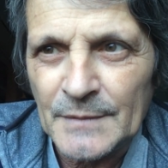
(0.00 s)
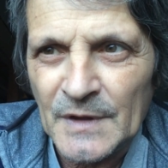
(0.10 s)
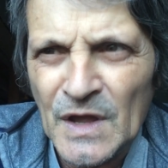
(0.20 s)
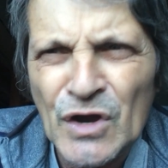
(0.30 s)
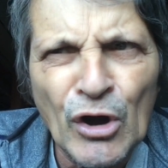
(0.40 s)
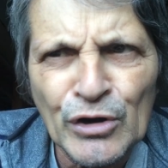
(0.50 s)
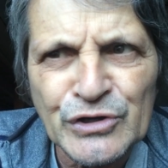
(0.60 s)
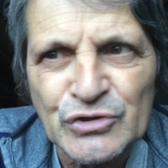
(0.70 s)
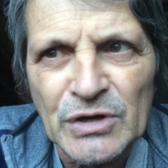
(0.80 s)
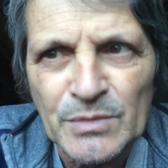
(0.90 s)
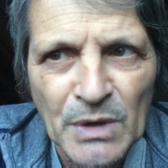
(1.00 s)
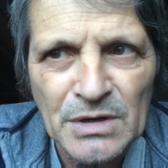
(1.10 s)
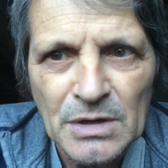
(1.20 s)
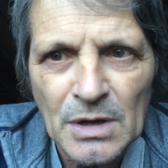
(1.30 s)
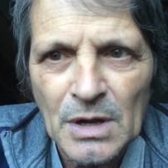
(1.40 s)
He called it
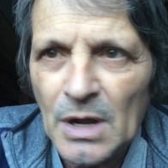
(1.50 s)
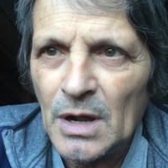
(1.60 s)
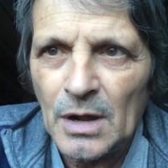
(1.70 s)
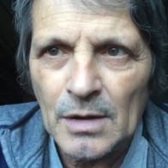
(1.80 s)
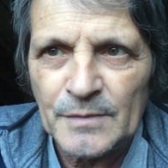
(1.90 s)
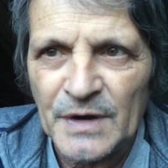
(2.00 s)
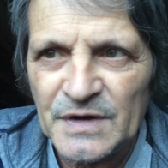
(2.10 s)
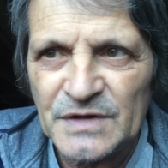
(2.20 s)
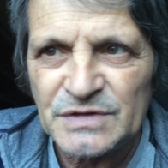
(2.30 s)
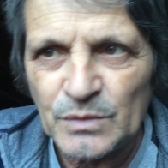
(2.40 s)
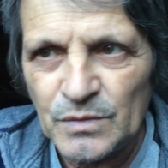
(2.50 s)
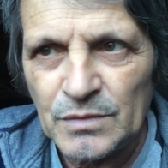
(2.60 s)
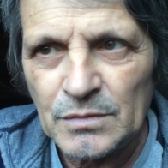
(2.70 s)
treatment, but he just said